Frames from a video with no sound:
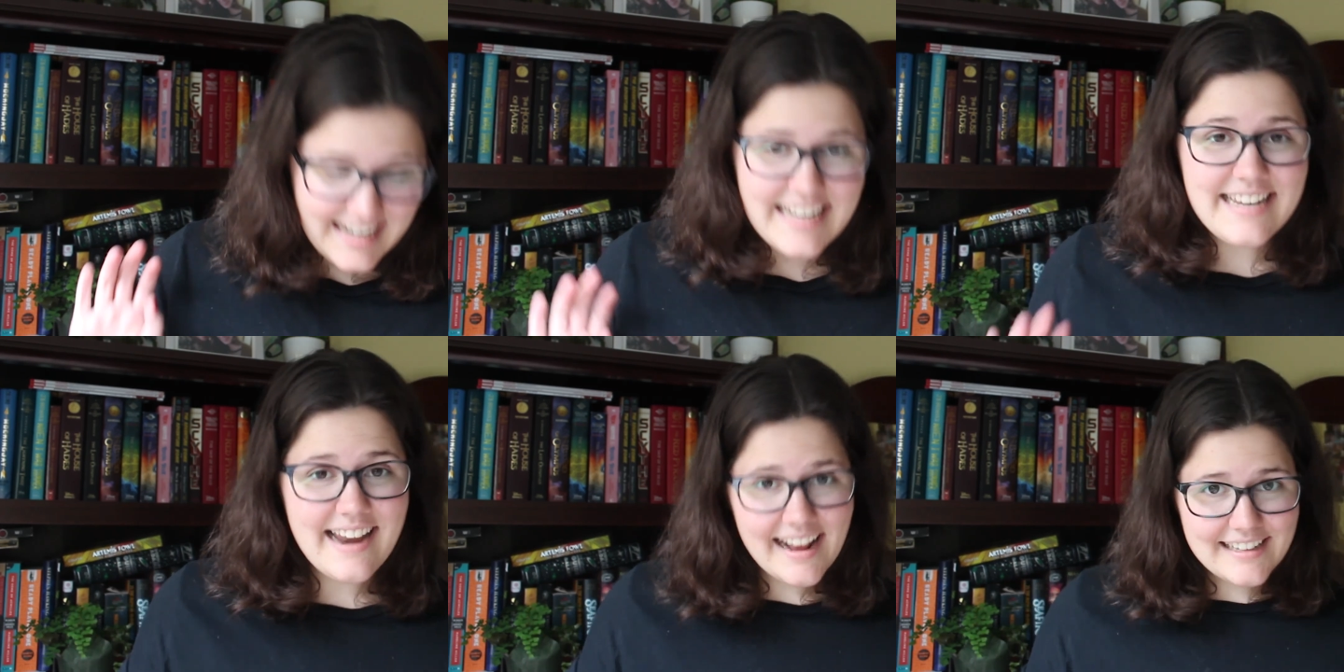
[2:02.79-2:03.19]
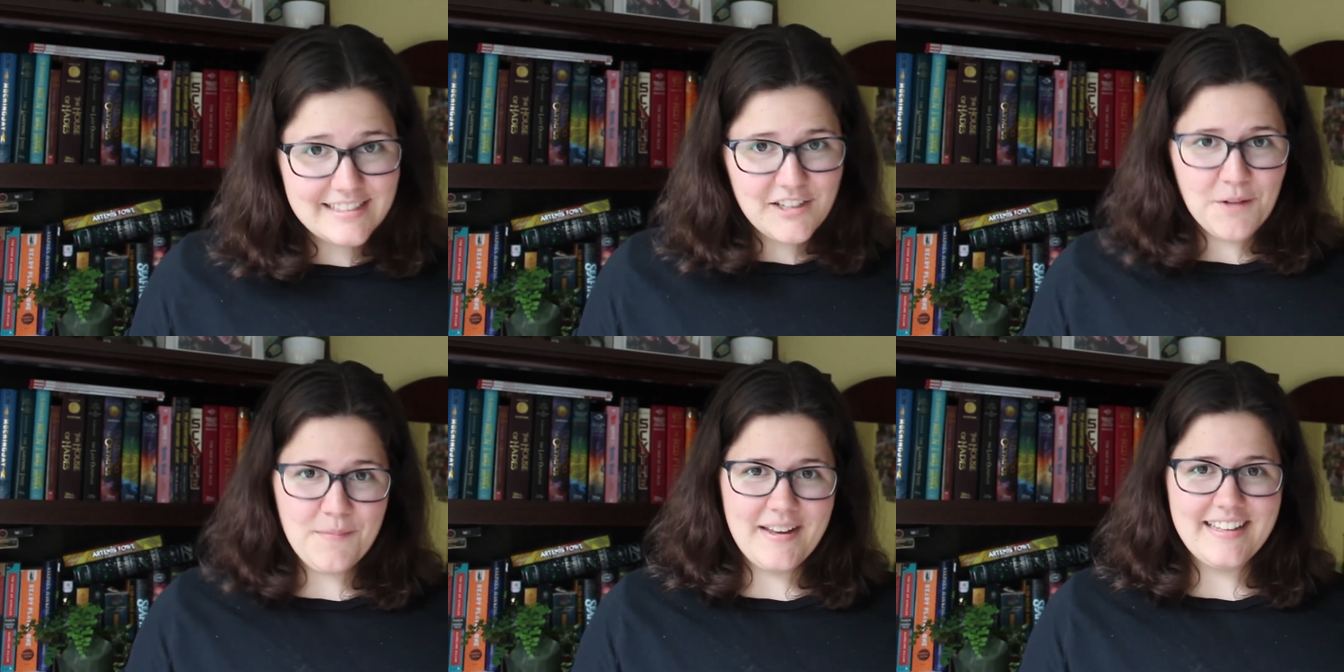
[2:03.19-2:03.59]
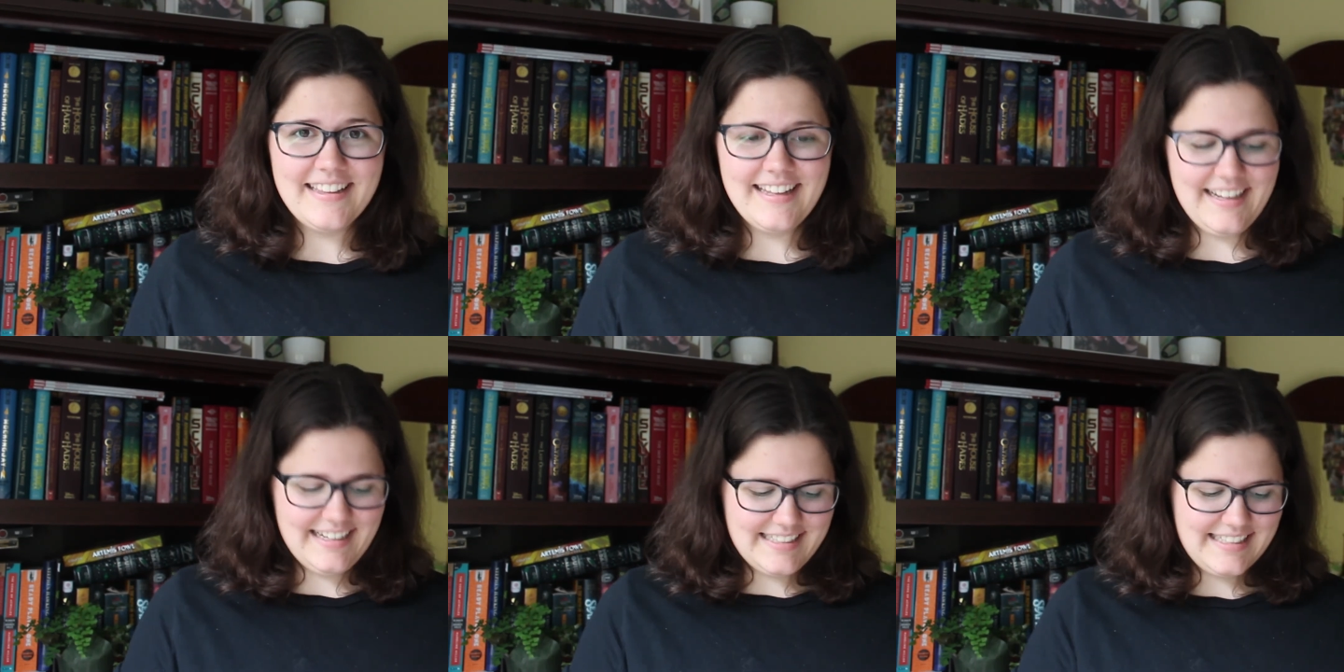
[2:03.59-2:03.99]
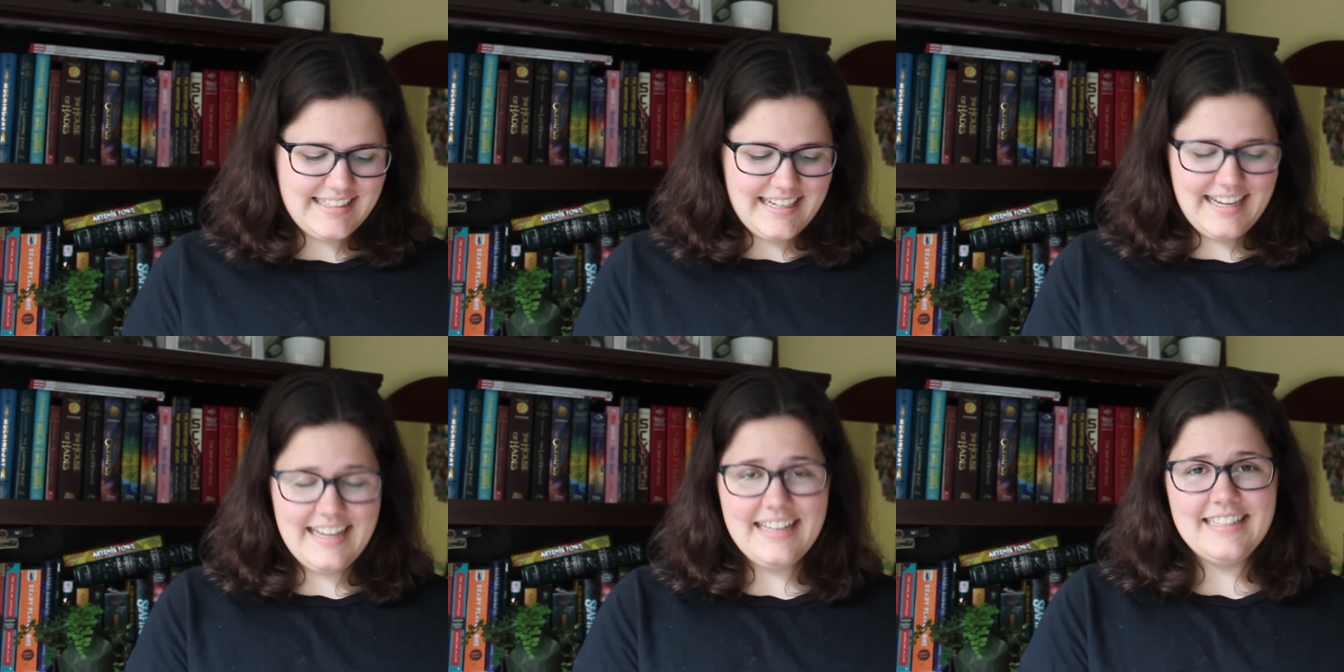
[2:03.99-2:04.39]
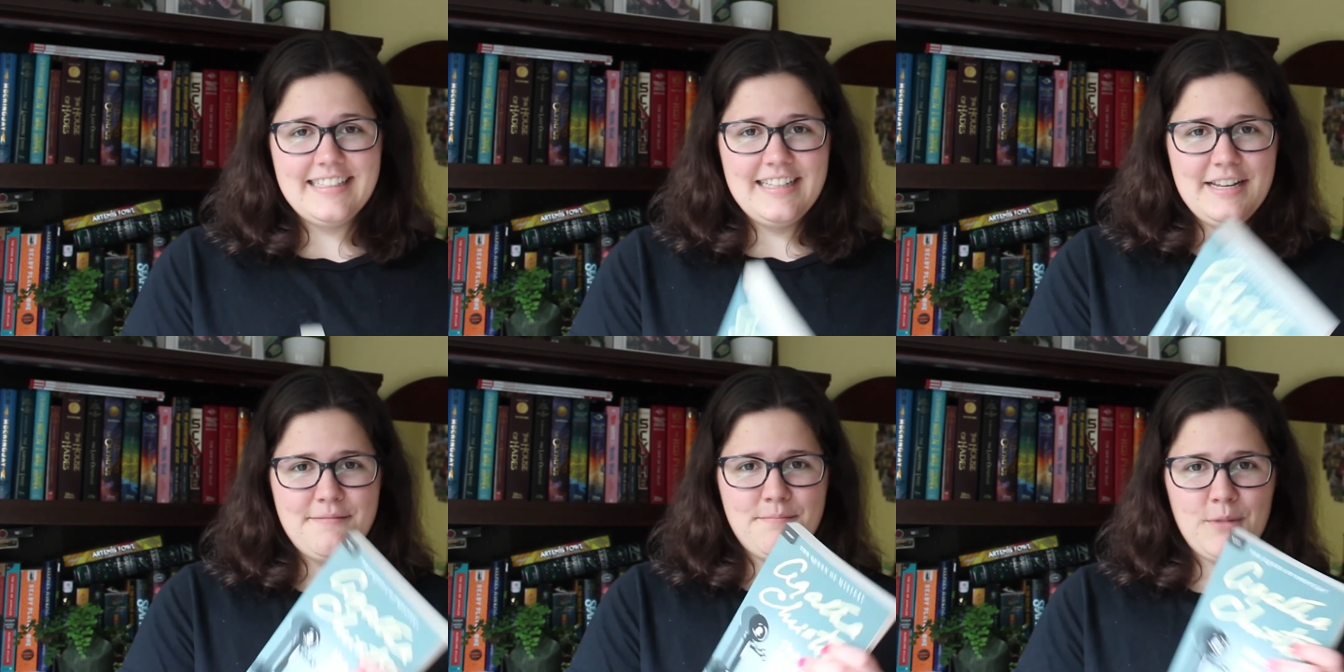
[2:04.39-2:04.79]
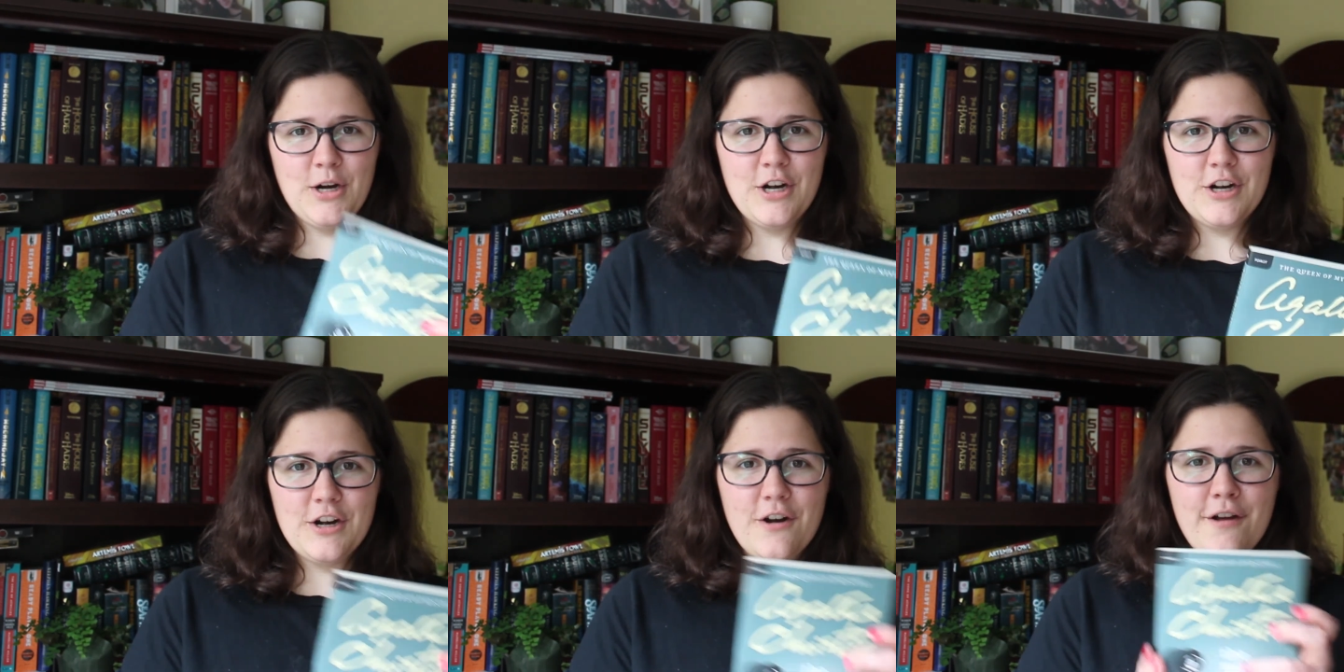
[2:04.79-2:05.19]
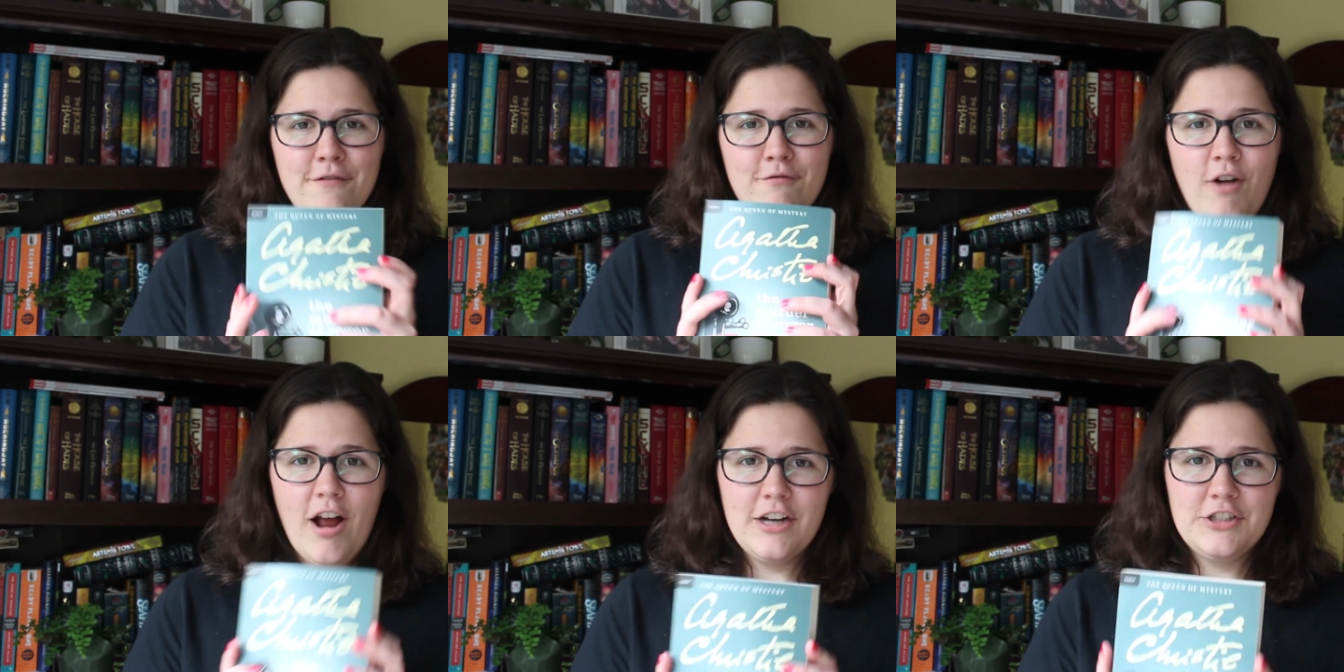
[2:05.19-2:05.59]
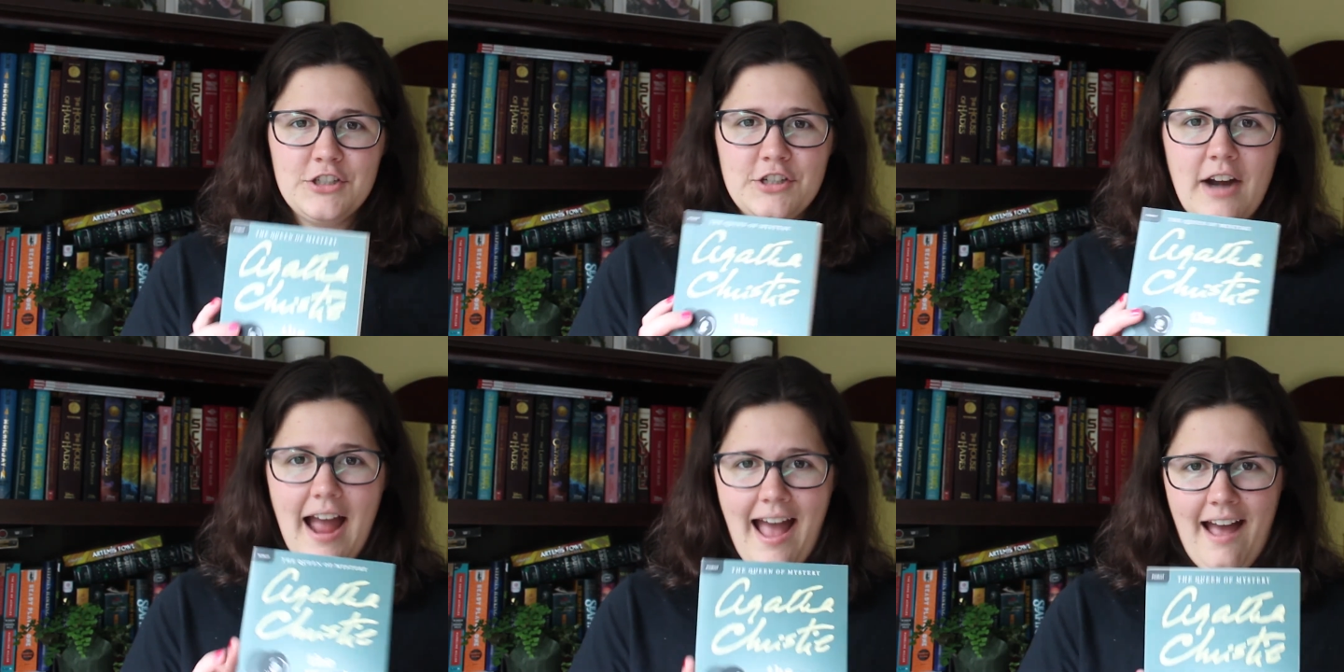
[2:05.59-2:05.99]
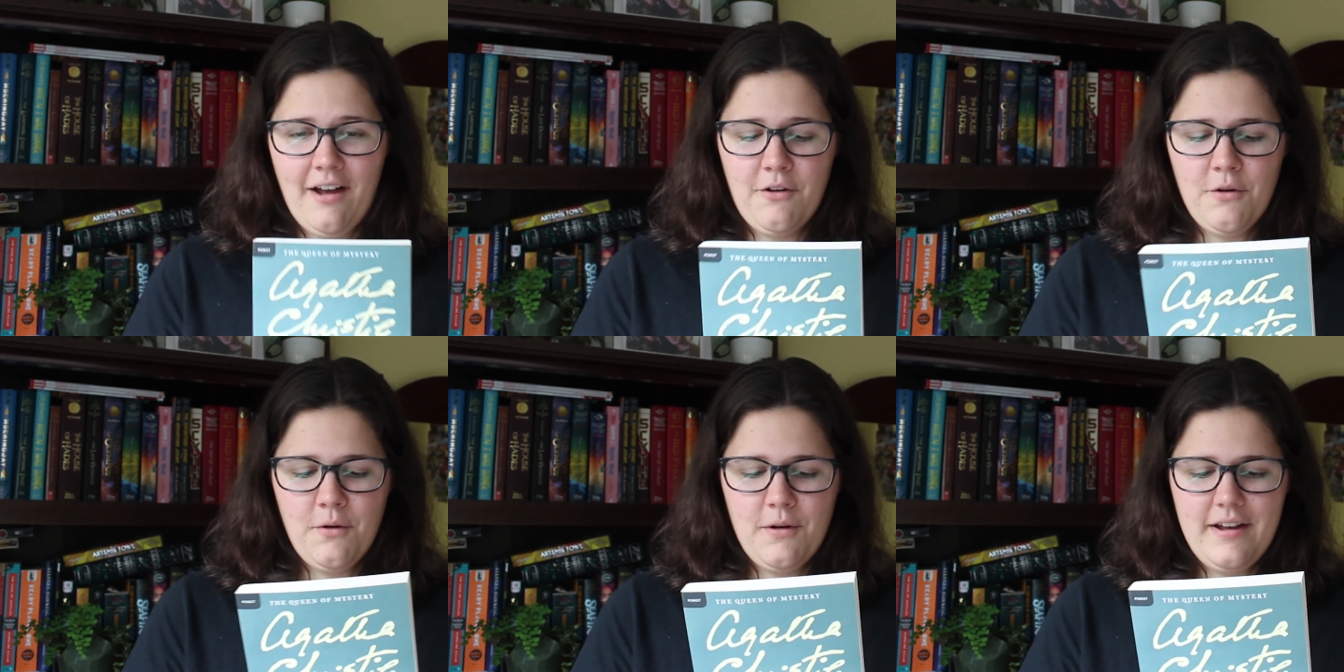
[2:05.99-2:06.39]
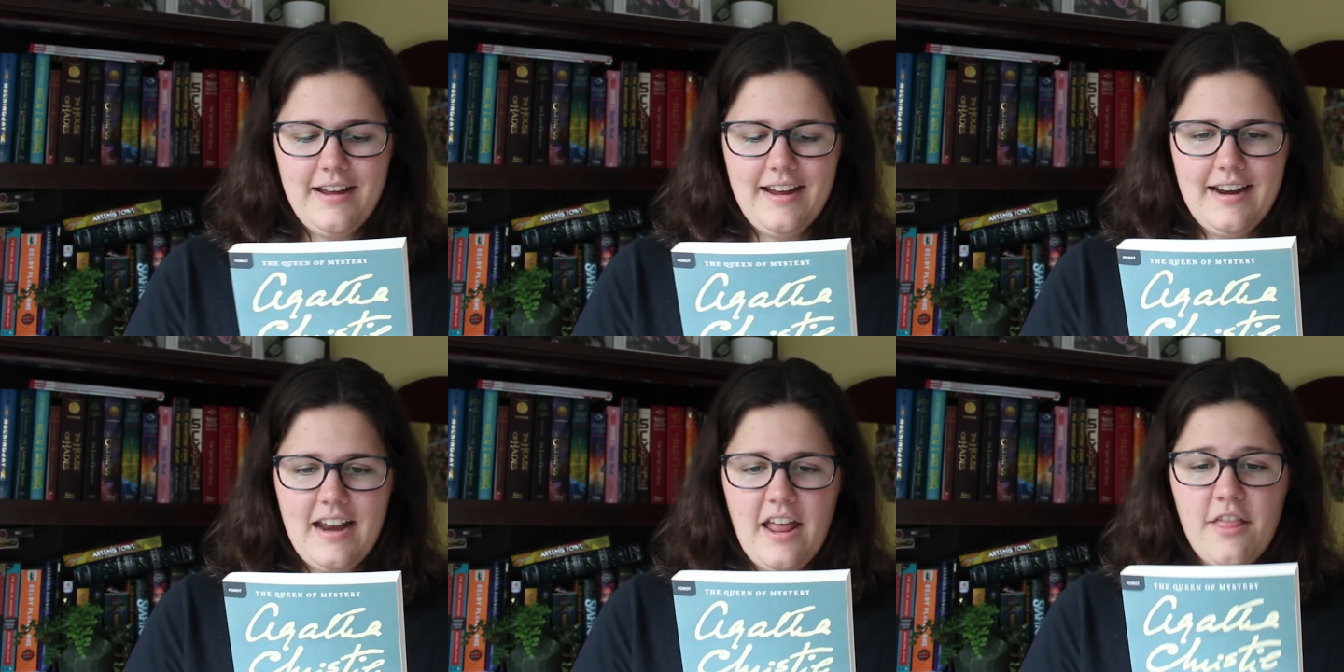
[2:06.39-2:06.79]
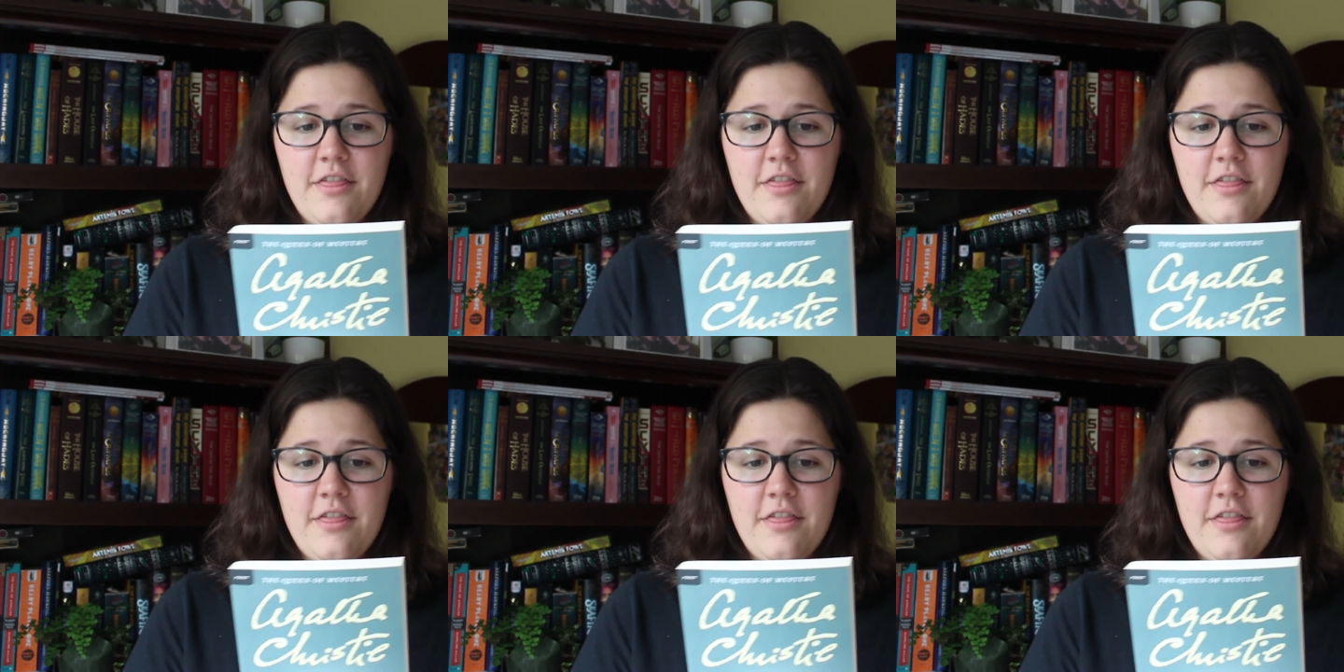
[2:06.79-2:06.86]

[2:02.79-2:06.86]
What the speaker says: Next on my list is The Murder of Roger Ackroyd.